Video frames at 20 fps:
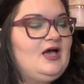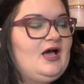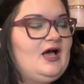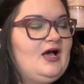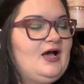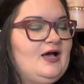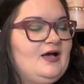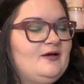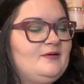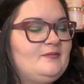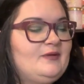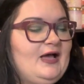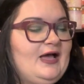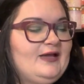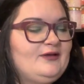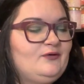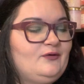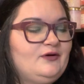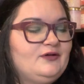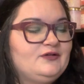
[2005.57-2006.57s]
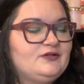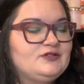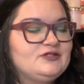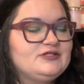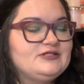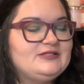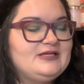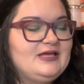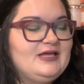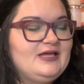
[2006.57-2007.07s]
Um, I don't
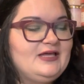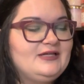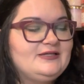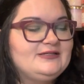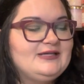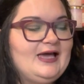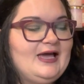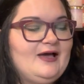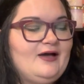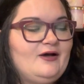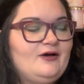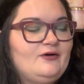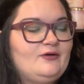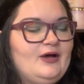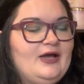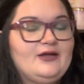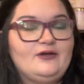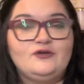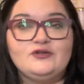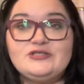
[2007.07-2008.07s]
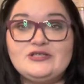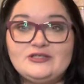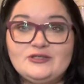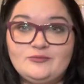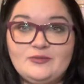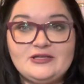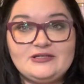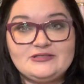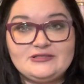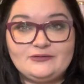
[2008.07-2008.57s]
understand how, I understand they're
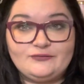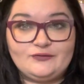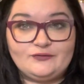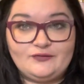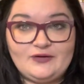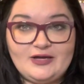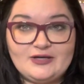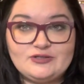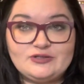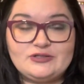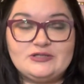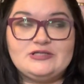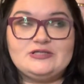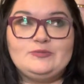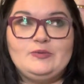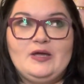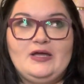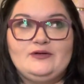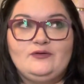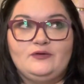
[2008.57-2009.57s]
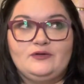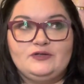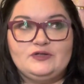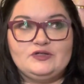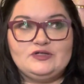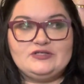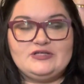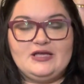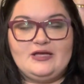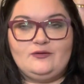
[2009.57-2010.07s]
made in different factories, but I don't
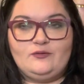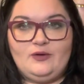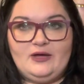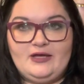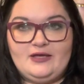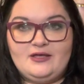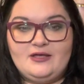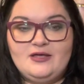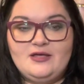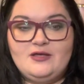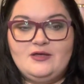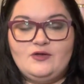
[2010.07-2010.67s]
understand why